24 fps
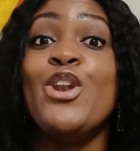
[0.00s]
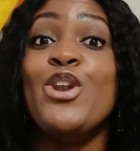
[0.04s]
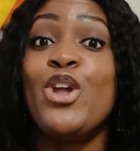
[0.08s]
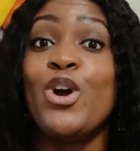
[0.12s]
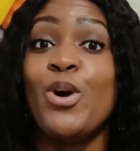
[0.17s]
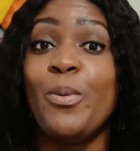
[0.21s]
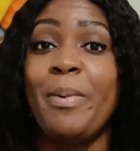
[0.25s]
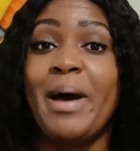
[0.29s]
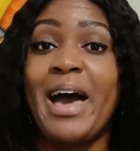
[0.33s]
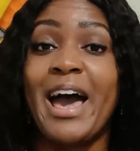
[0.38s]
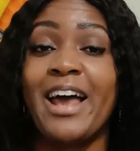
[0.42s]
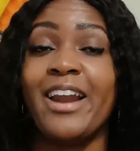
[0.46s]

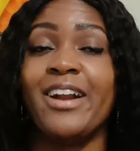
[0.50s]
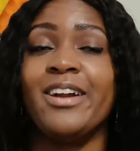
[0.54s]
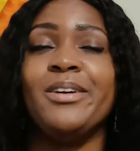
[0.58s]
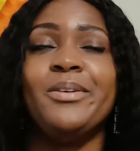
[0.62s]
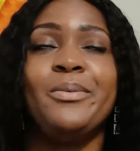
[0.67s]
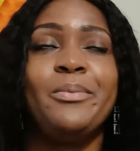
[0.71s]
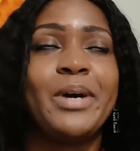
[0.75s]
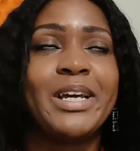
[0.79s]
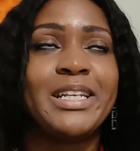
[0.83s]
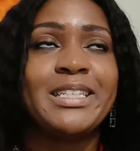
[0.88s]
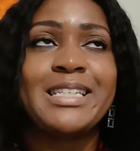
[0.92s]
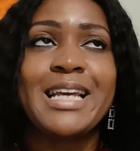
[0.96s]
new
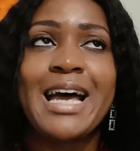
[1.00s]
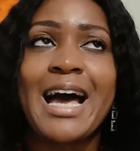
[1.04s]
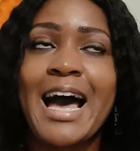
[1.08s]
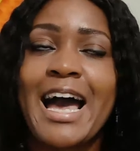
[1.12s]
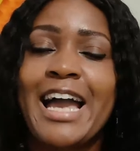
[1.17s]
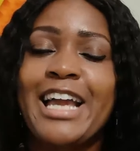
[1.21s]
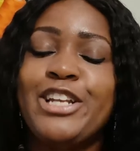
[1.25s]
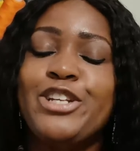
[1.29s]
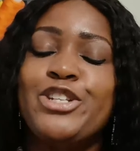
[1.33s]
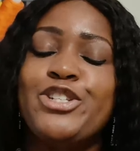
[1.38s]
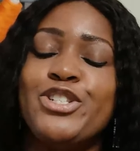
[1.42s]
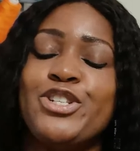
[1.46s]
pattern, which
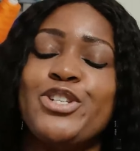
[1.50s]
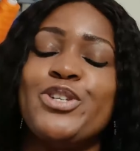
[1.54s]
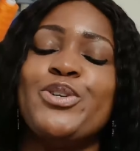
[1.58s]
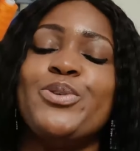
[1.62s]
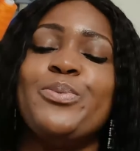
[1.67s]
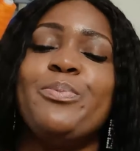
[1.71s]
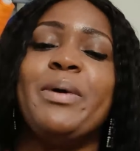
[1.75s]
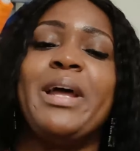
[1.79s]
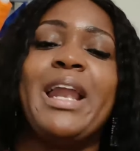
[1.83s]
I do,